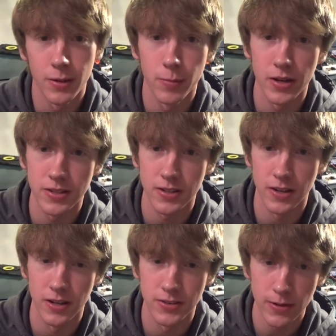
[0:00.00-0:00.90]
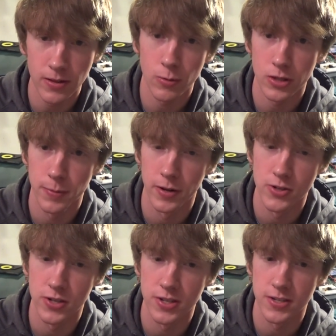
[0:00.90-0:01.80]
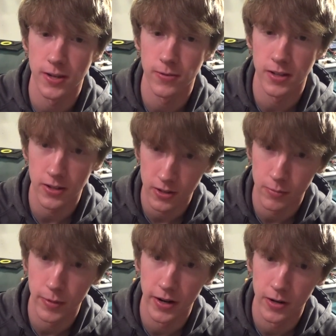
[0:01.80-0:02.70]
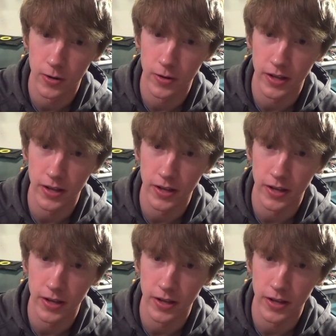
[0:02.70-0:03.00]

But definitely worth the purchase, definitely a good barrel,